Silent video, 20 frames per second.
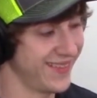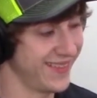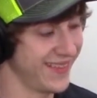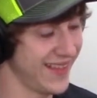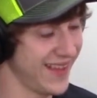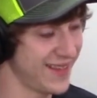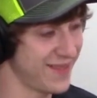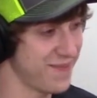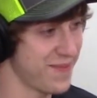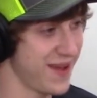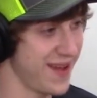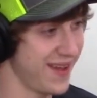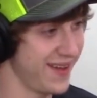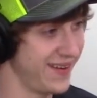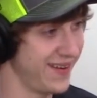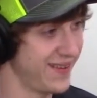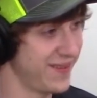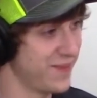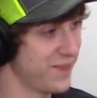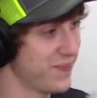I saw
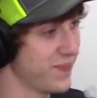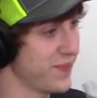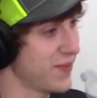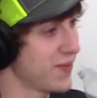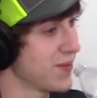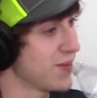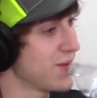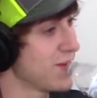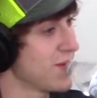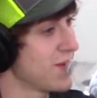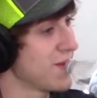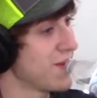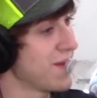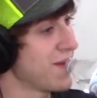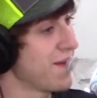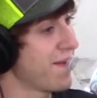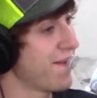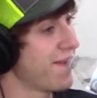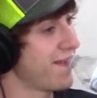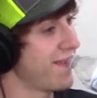that clip from that
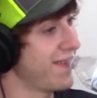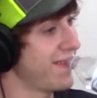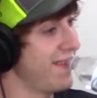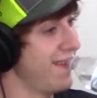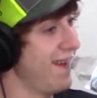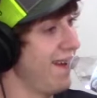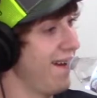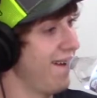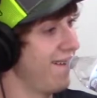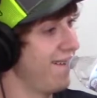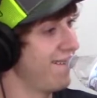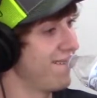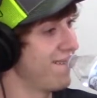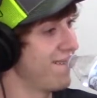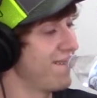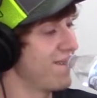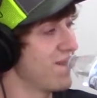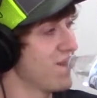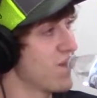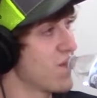podcast. That was
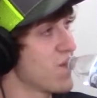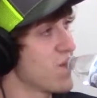hilarious.